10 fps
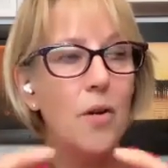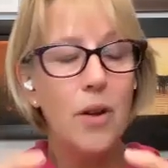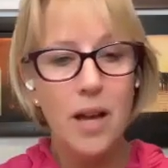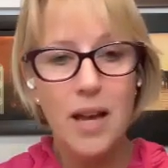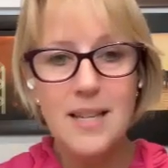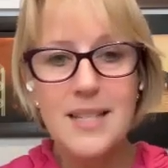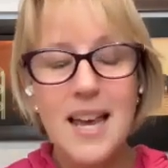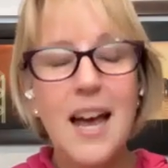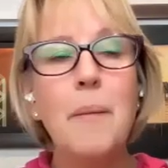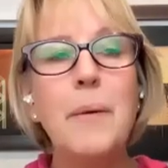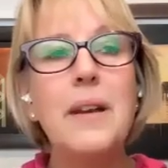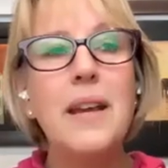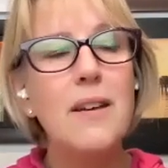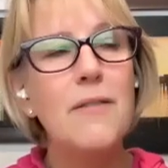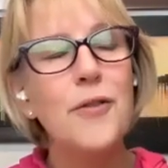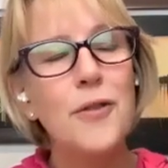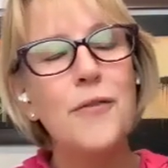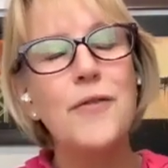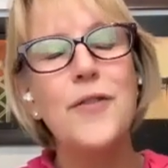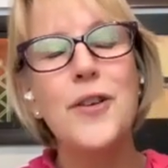He's come in here for a
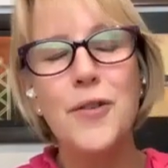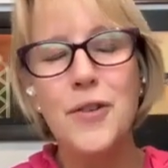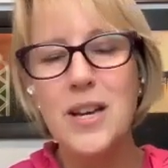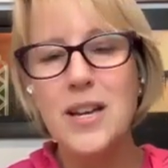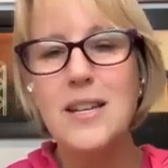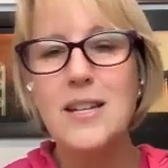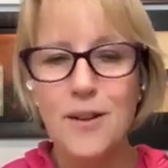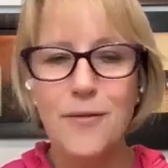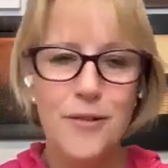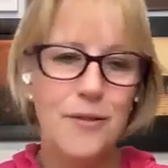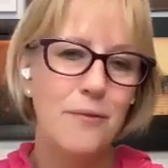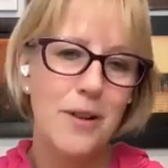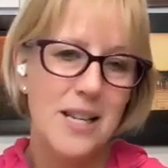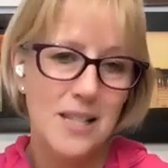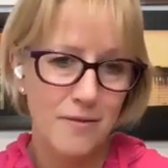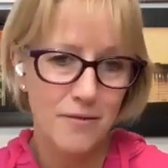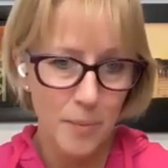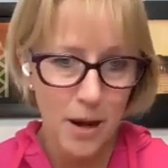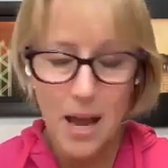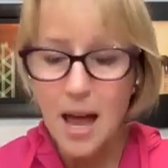very different reason from
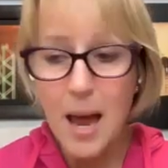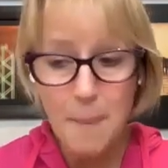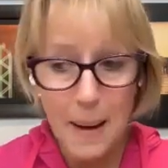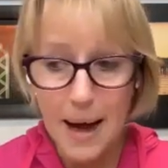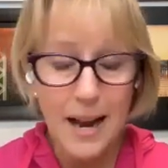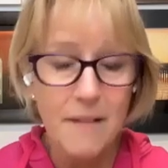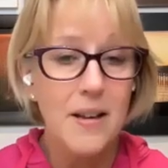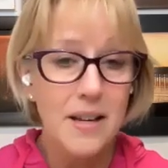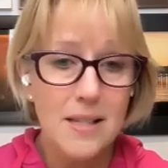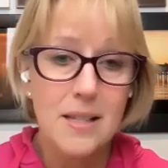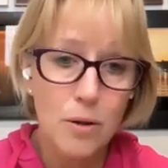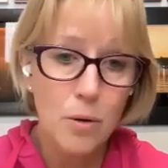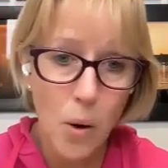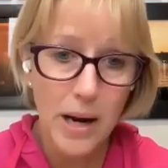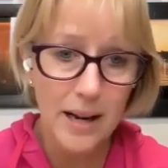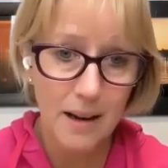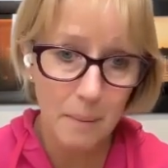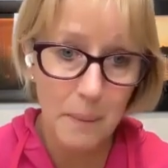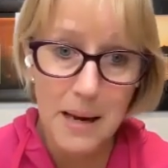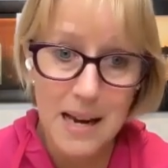mine, and part of it is to awaken
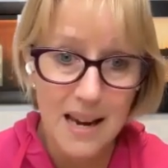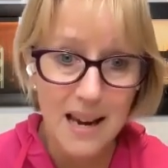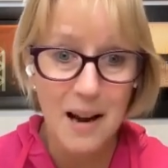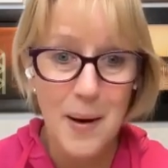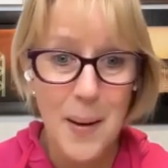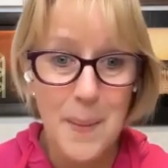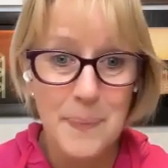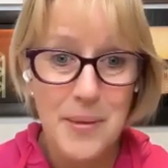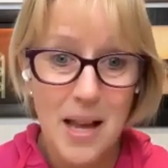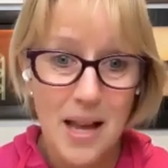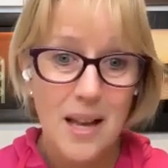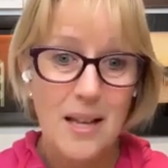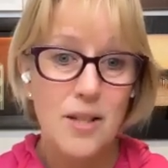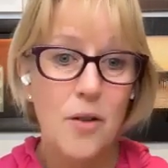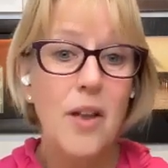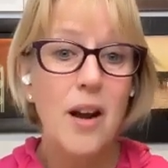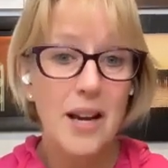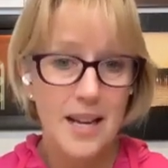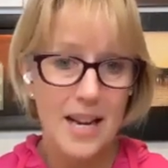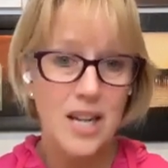me, so that I
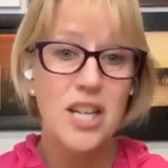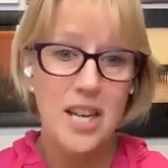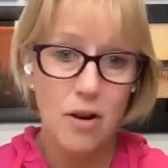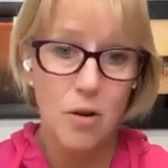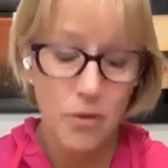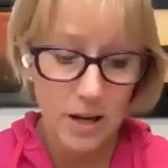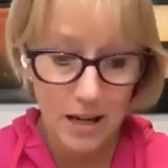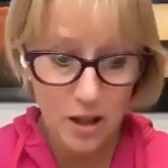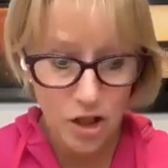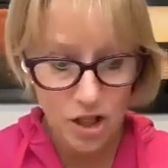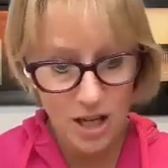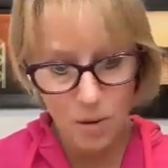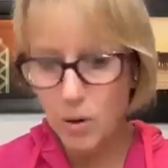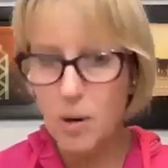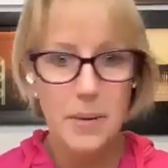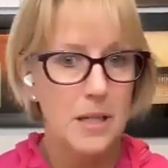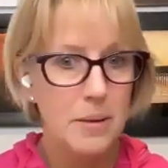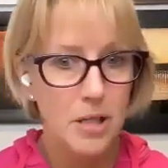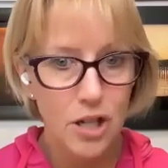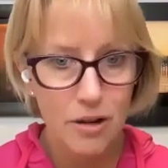can actually get on and share what I'm meant to be
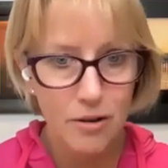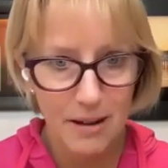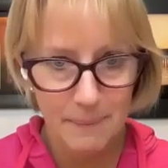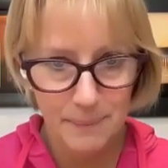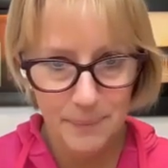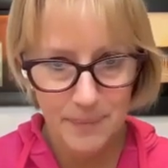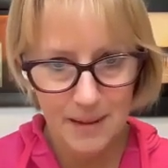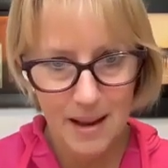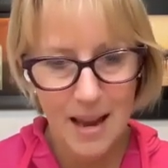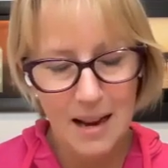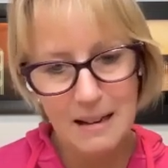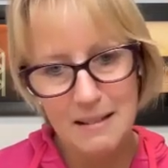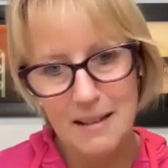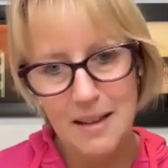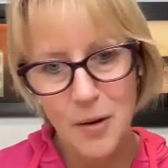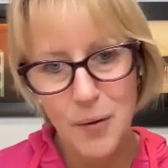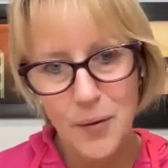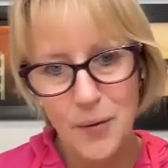sharing. And so